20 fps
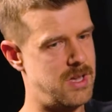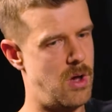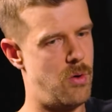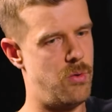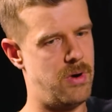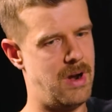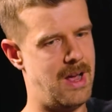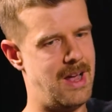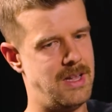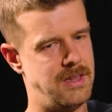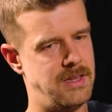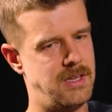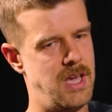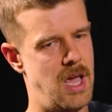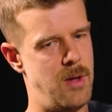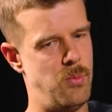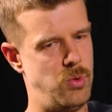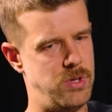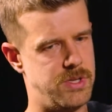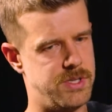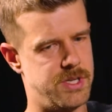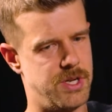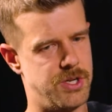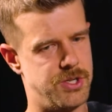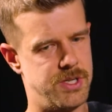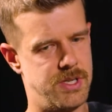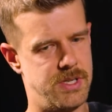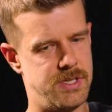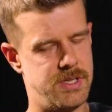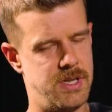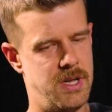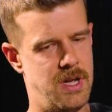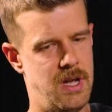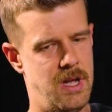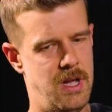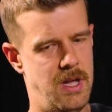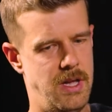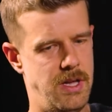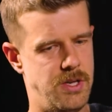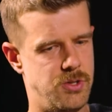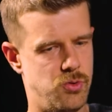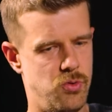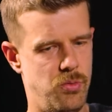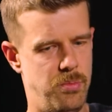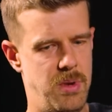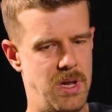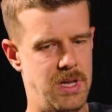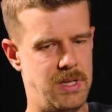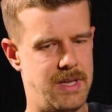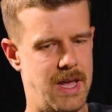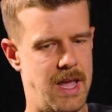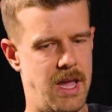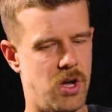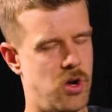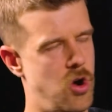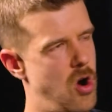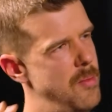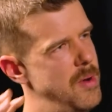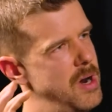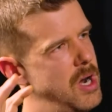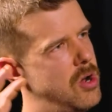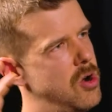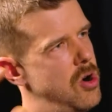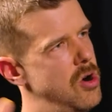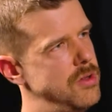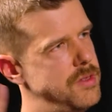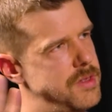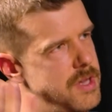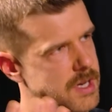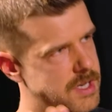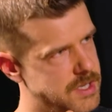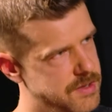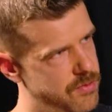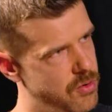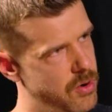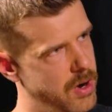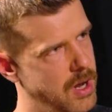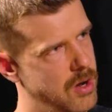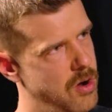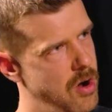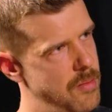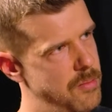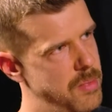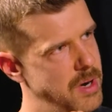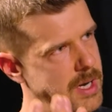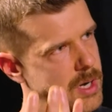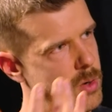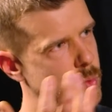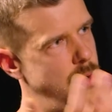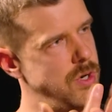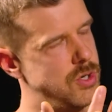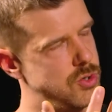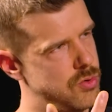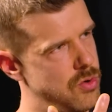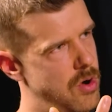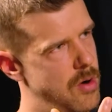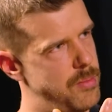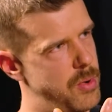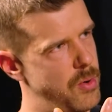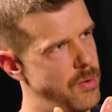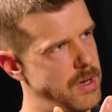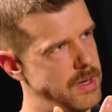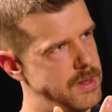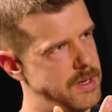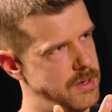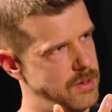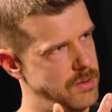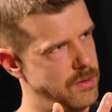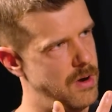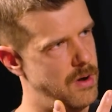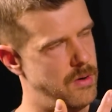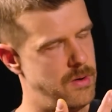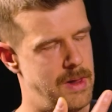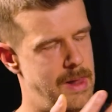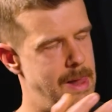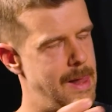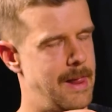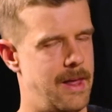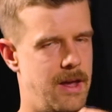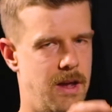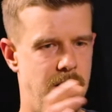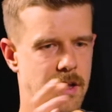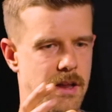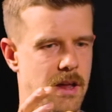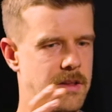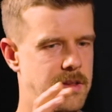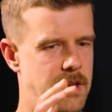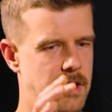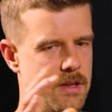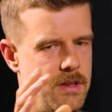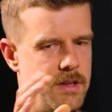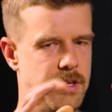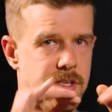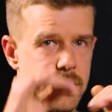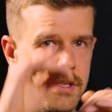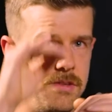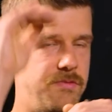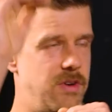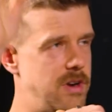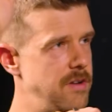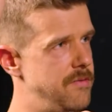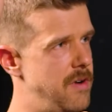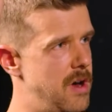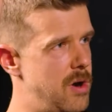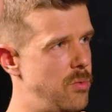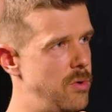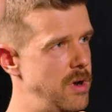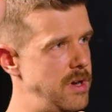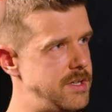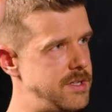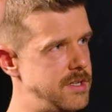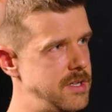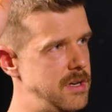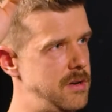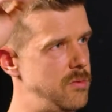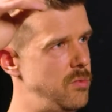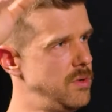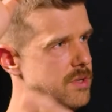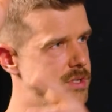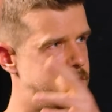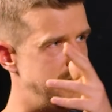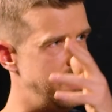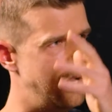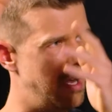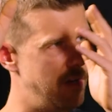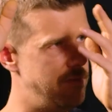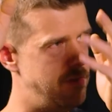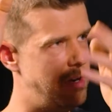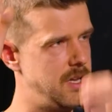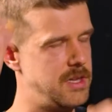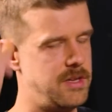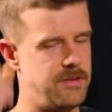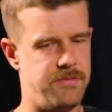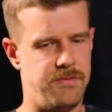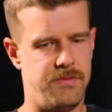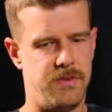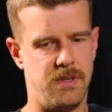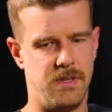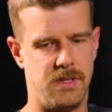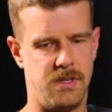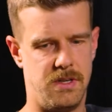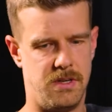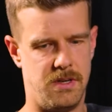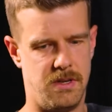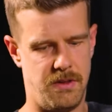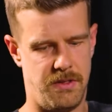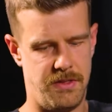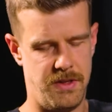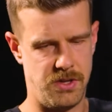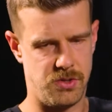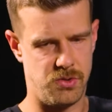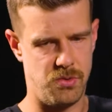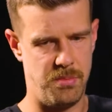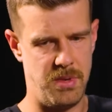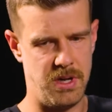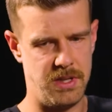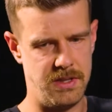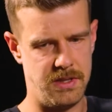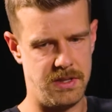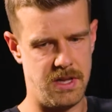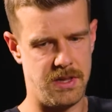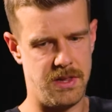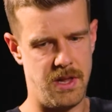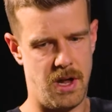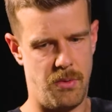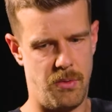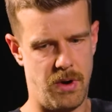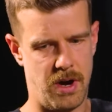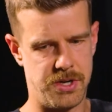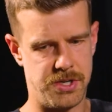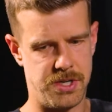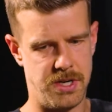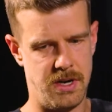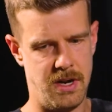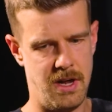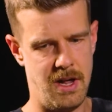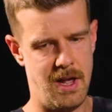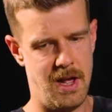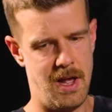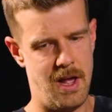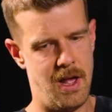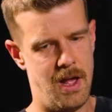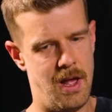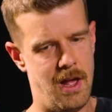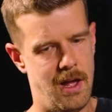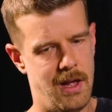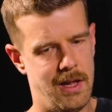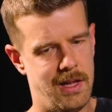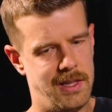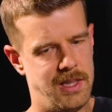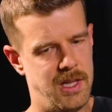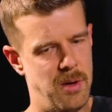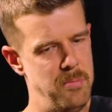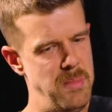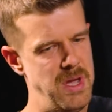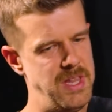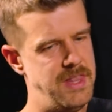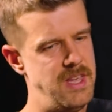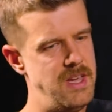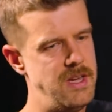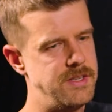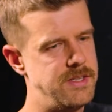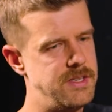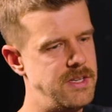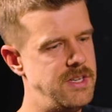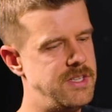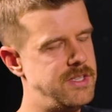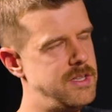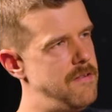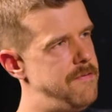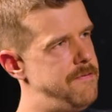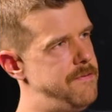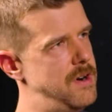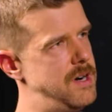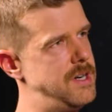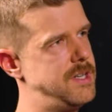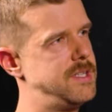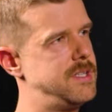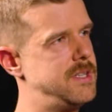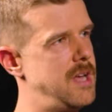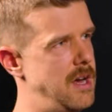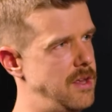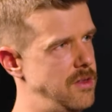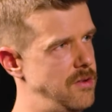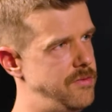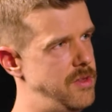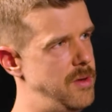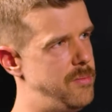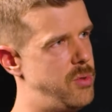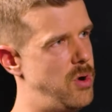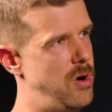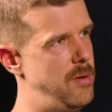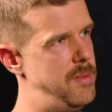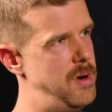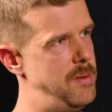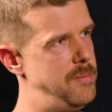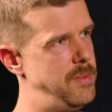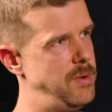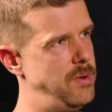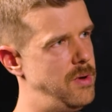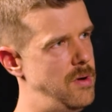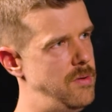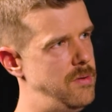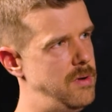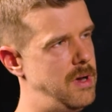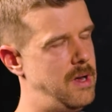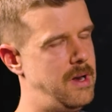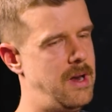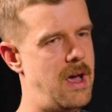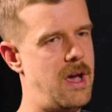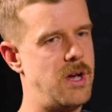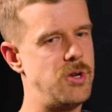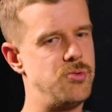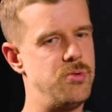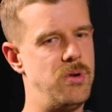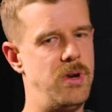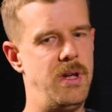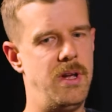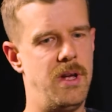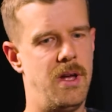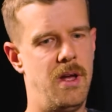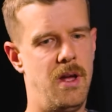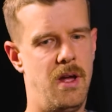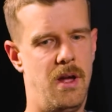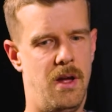our end game with sessions is to build a common context for a company in which to operate. You know, this is very far away still. We still have a lot of things to build in that direction. The meetings is the first side of the problem, you know, and actually